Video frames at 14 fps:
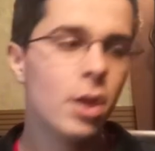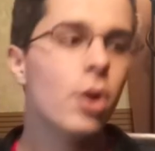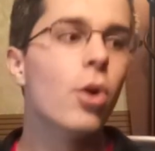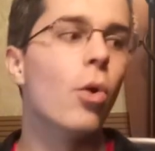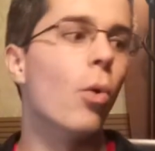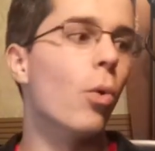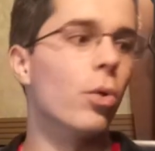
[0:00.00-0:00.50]

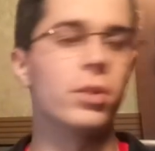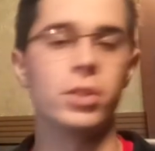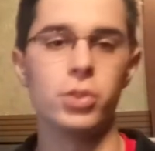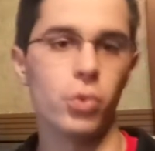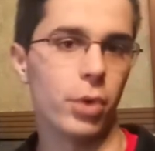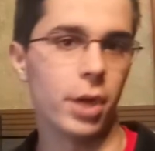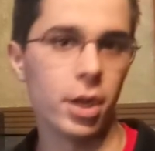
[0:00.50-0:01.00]
or the
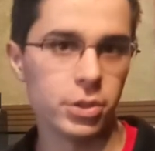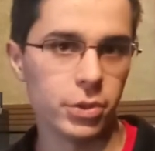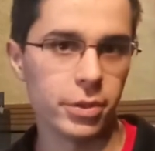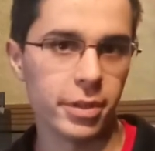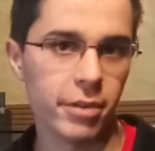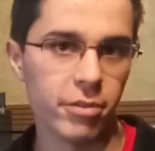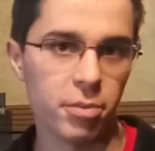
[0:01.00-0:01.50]
Joy-Cons are
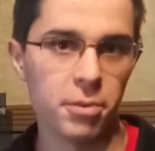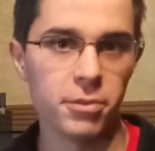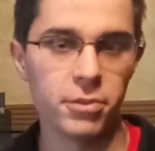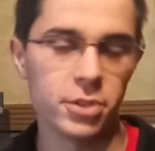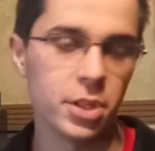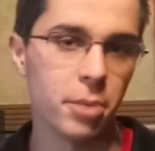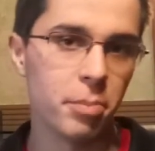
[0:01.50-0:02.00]
uncomfortable for
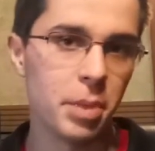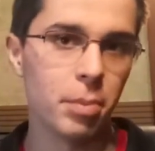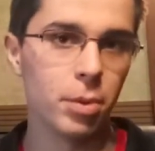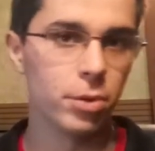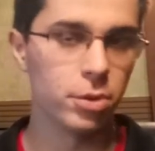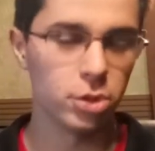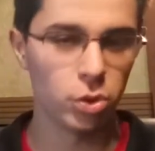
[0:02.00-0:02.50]
some people,
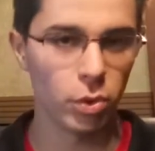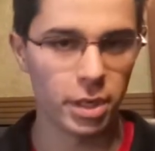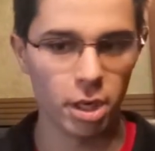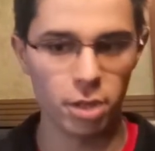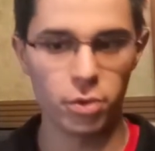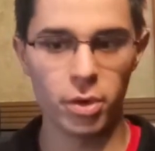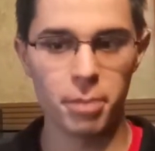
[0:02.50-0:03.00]
or the
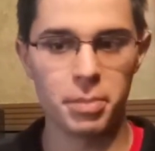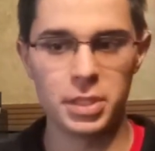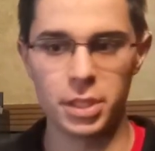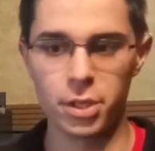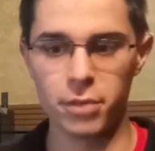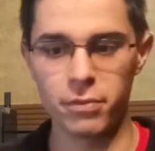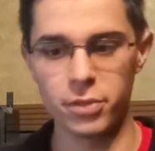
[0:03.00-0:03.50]
Joy-Con grip isn't
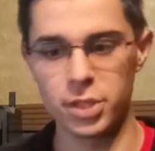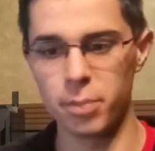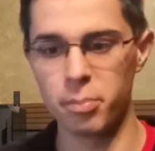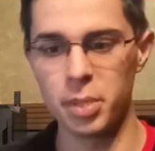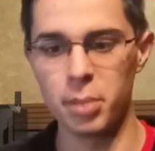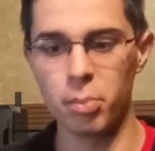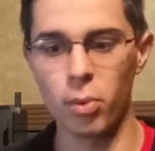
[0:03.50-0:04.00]
good for some
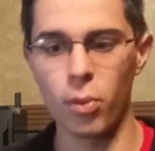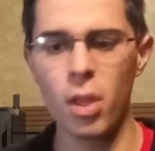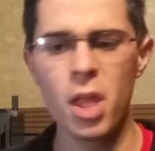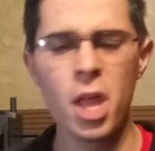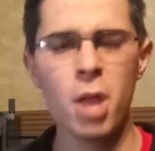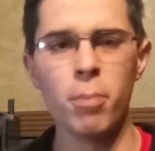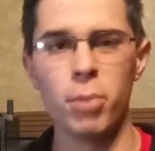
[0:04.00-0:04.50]
people.
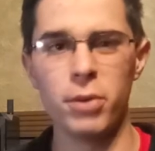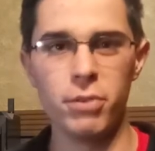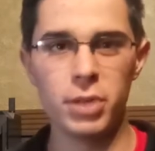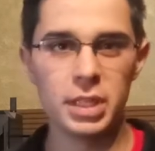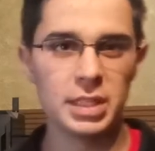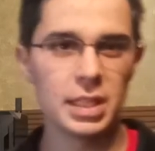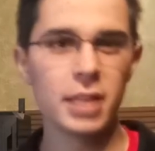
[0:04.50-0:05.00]
But if you
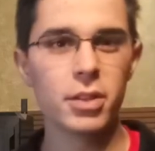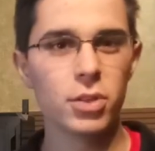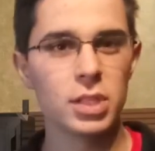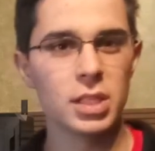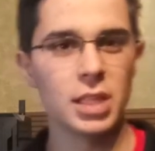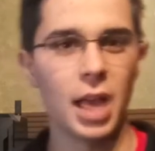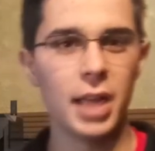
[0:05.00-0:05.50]
can set those
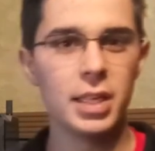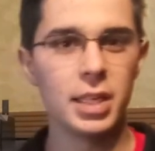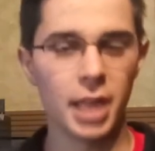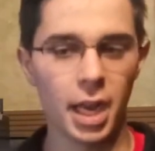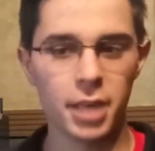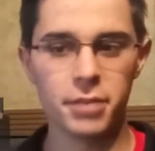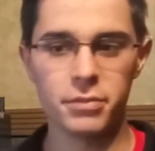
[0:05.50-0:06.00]
aside and
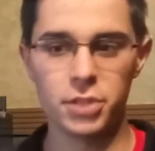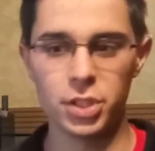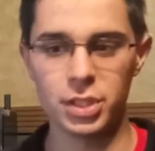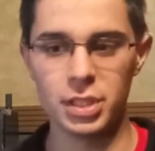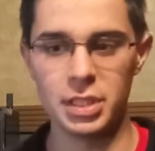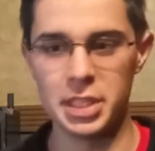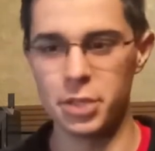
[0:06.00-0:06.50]
kind of just
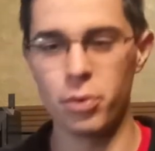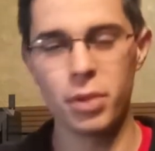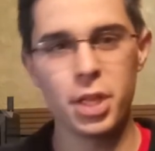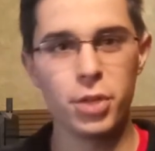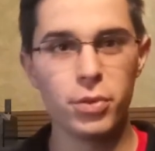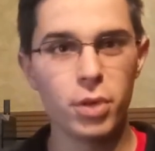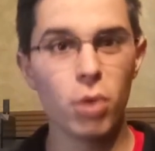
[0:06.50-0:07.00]
deal with it,
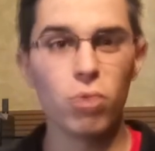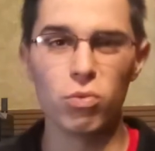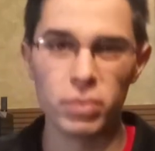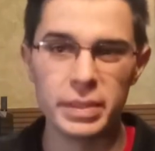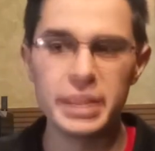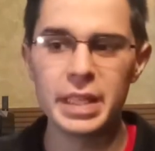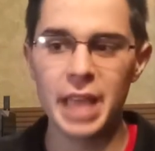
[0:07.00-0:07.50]
you don't
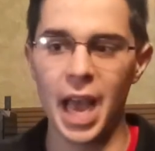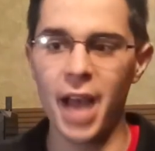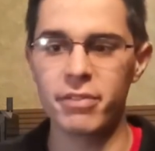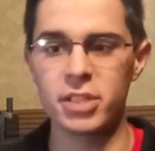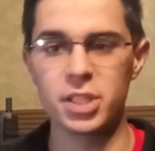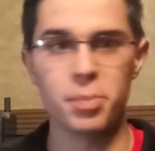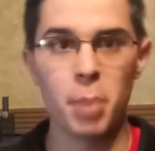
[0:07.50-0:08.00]
really have
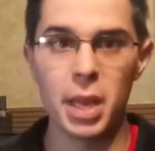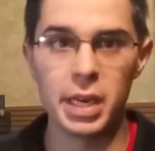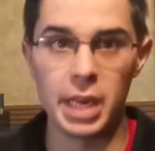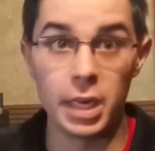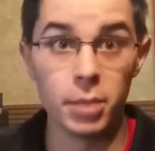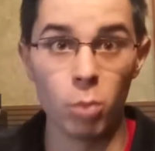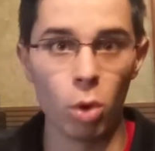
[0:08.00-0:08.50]
to spend
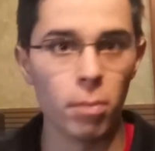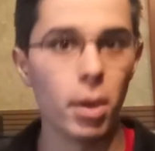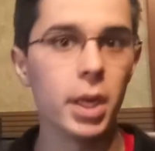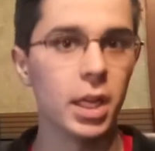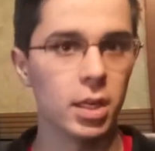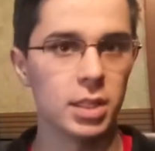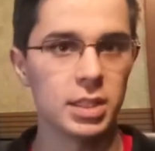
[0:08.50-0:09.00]
any more money
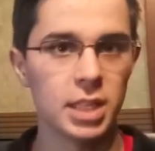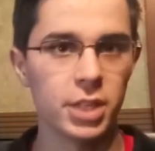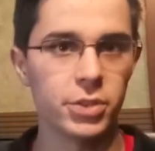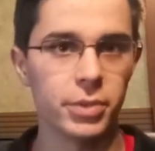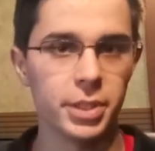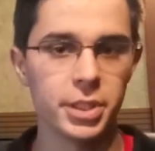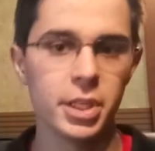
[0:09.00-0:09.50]
on
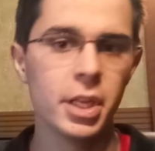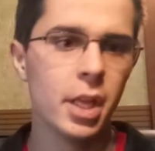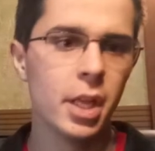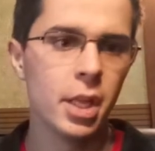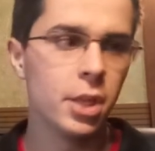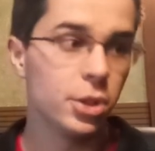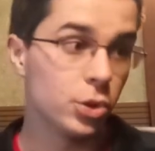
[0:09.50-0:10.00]
accessories.
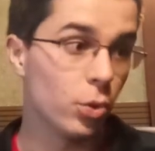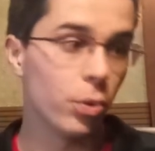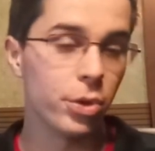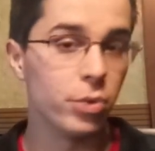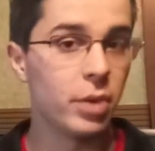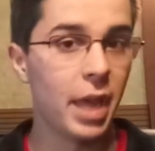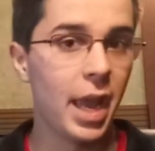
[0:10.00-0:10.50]
Sure,
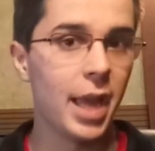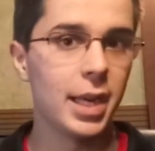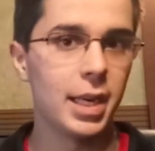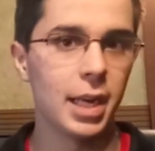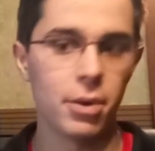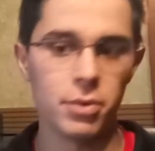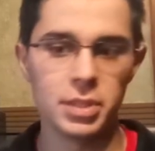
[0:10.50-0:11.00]
you can, and
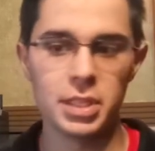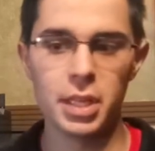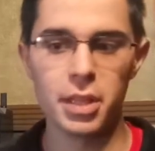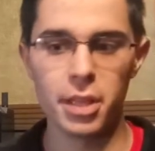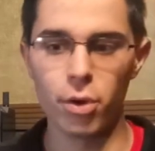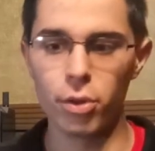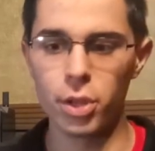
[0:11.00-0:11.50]
I would say
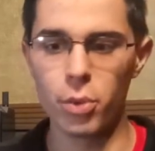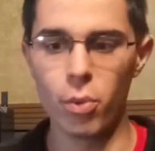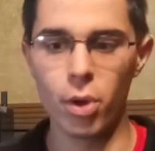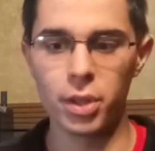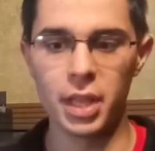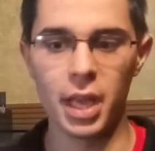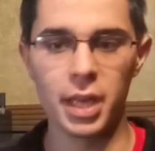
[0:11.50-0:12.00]
the only
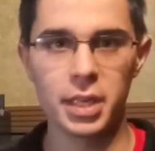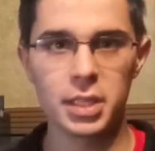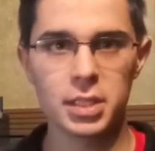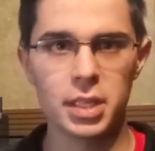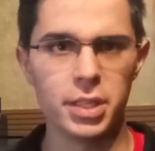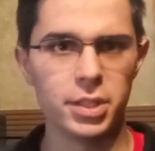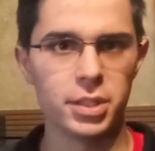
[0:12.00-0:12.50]
one that
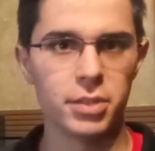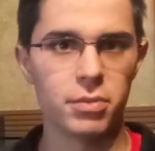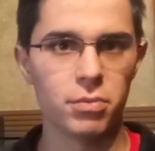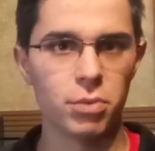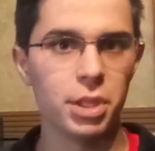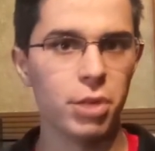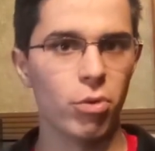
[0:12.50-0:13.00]
is
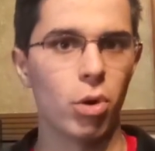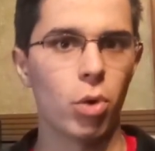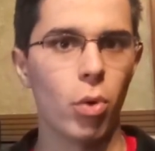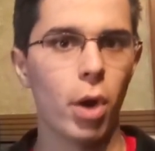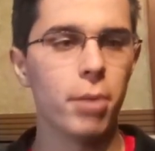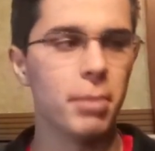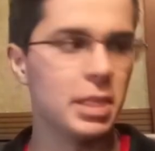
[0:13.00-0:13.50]
really a
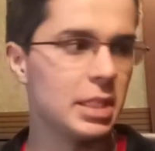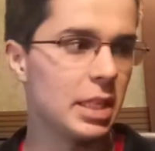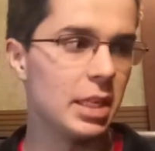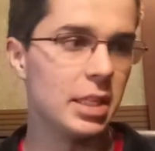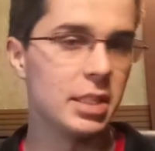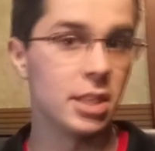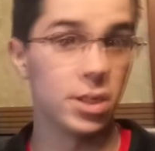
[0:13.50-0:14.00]
requirement
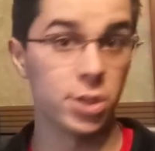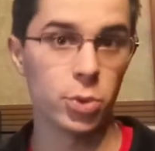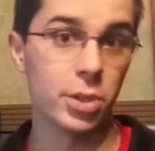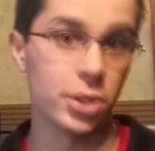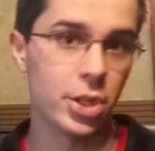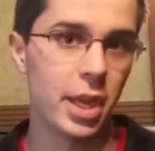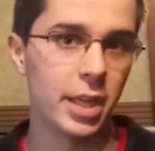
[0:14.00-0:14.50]
is a
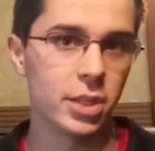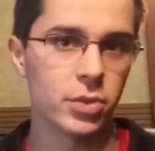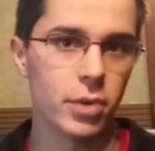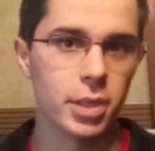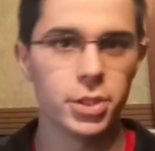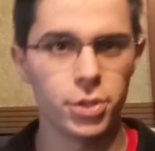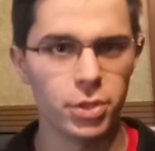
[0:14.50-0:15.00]
Switch case,
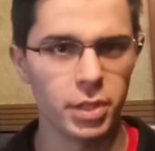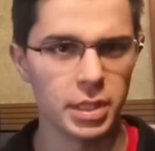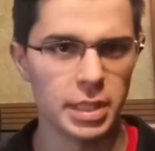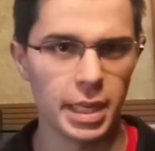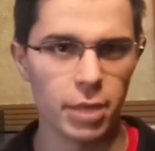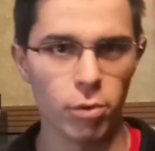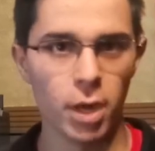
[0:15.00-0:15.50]
right? So you can
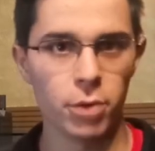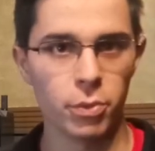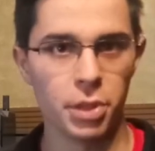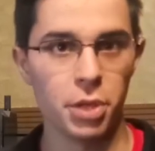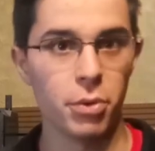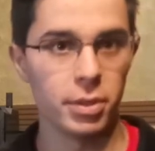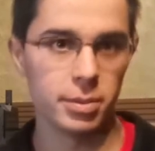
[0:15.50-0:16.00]
take it around with
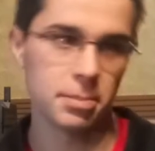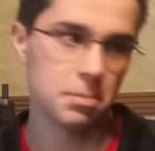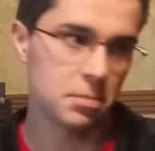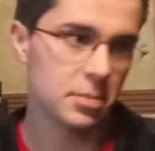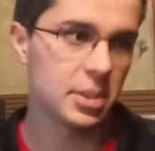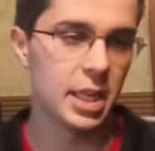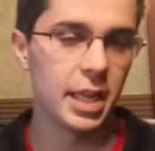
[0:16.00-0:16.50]
you and
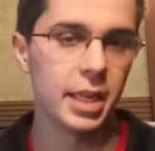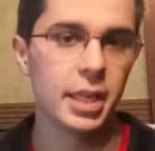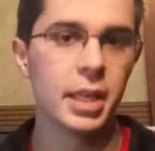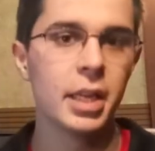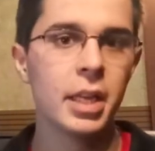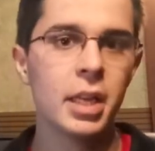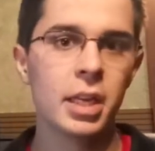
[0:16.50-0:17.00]
take
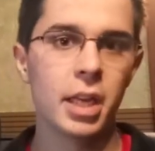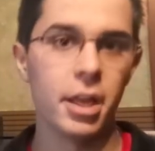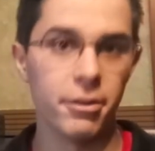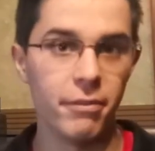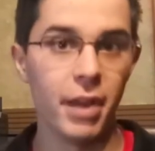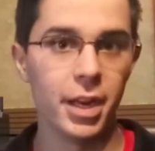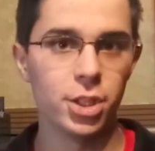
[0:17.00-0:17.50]

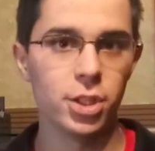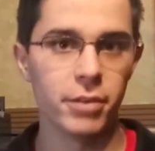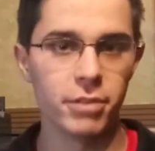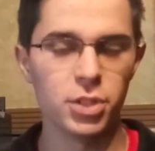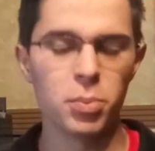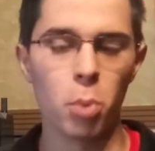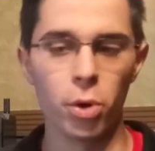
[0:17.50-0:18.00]
advantage of
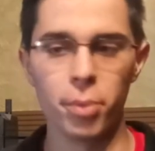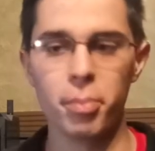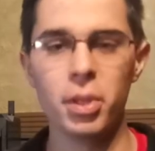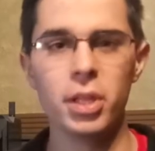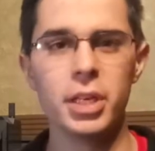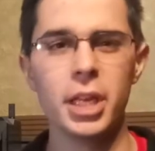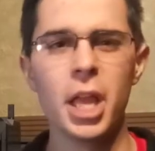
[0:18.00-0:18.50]
its
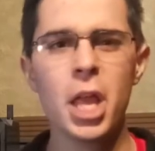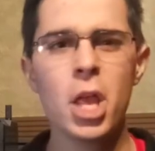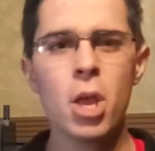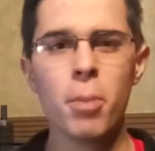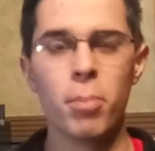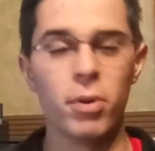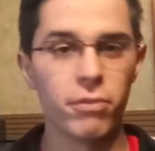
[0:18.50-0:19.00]
portability.
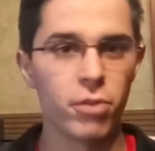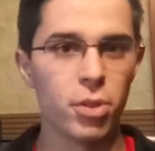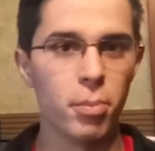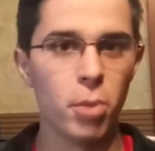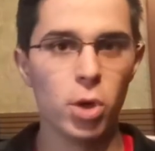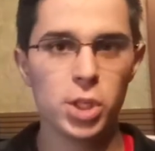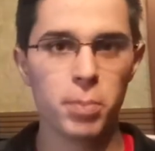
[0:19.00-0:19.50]
But for the
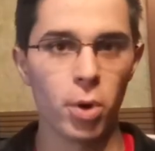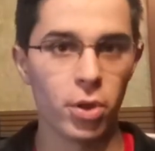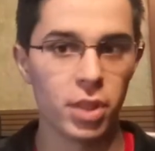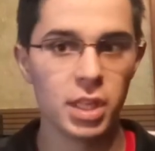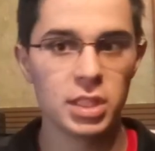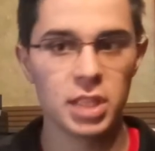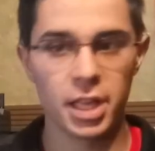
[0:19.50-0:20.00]
most part,
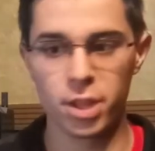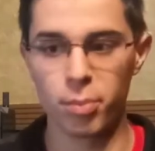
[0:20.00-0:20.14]
things like the